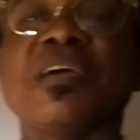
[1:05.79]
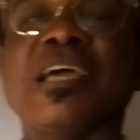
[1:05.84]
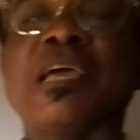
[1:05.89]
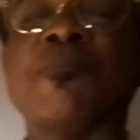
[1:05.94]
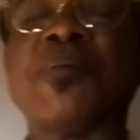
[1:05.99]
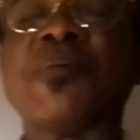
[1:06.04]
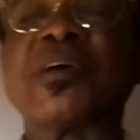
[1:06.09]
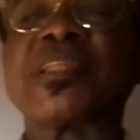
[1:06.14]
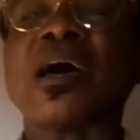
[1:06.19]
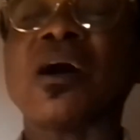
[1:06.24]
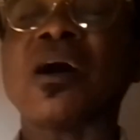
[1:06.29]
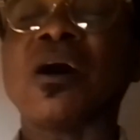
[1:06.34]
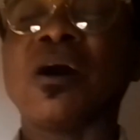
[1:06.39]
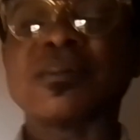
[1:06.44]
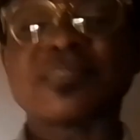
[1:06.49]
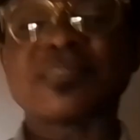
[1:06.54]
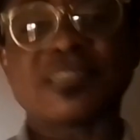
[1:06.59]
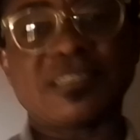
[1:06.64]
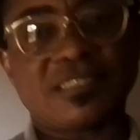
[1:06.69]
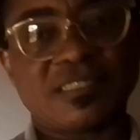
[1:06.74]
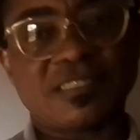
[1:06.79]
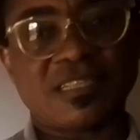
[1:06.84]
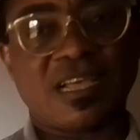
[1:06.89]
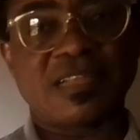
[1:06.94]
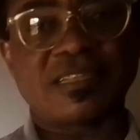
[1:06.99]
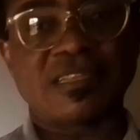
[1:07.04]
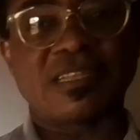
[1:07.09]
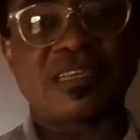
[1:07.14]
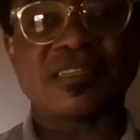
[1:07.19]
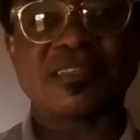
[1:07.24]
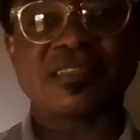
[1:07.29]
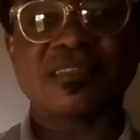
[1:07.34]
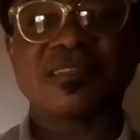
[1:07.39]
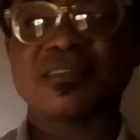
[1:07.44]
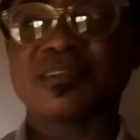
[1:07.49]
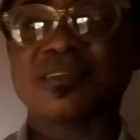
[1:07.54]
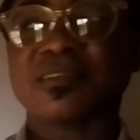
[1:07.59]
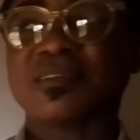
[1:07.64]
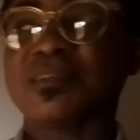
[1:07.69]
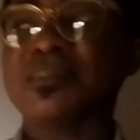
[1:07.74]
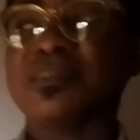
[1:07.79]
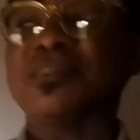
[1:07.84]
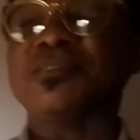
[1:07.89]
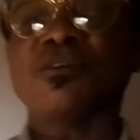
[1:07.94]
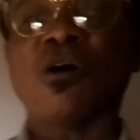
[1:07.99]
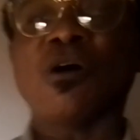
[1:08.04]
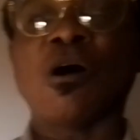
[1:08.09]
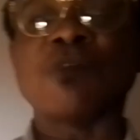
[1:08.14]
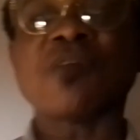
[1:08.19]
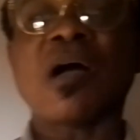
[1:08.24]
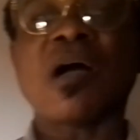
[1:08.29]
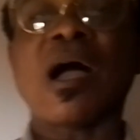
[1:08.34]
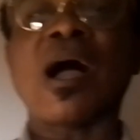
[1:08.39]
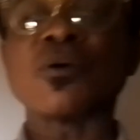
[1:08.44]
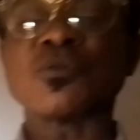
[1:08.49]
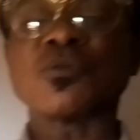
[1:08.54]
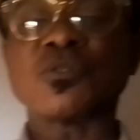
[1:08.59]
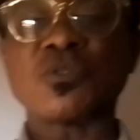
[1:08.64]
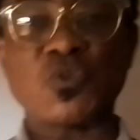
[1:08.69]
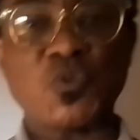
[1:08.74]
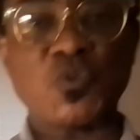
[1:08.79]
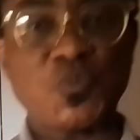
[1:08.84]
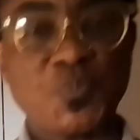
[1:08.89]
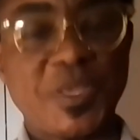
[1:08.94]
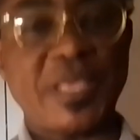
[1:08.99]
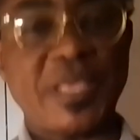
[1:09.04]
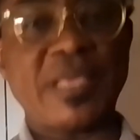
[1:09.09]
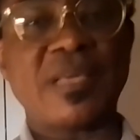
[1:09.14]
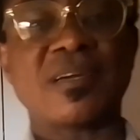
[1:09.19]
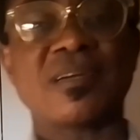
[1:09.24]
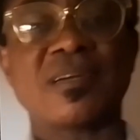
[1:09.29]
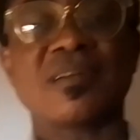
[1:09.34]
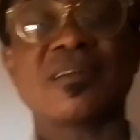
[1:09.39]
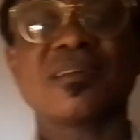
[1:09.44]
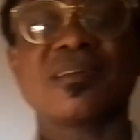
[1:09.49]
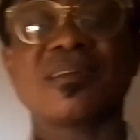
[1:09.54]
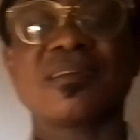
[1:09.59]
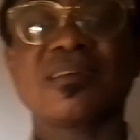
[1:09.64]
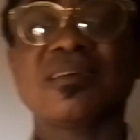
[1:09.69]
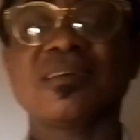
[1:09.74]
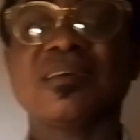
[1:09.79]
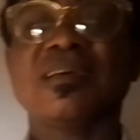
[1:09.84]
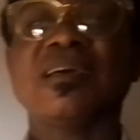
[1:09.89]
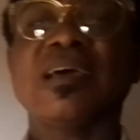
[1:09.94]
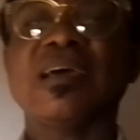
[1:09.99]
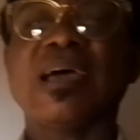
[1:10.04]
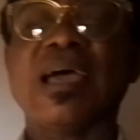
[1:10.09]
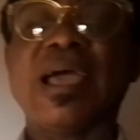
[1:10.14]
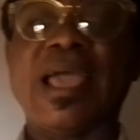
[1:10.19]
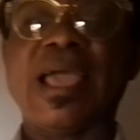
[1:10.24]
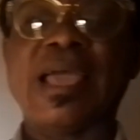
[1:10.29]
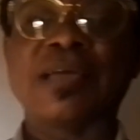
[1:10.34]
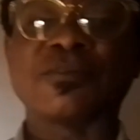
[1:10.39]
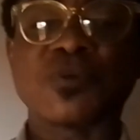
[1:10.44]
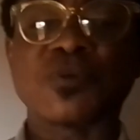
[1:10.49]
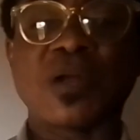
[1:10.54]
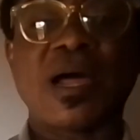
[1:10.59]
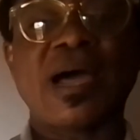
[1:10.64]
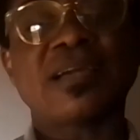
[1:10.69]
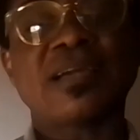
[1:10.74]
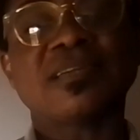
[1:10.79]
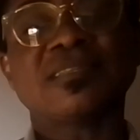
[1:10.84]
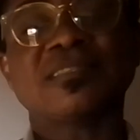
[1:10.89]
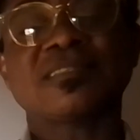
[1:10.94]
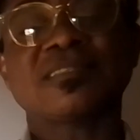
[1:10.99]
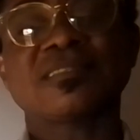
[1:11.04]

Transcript: a better understanding of how to speak and write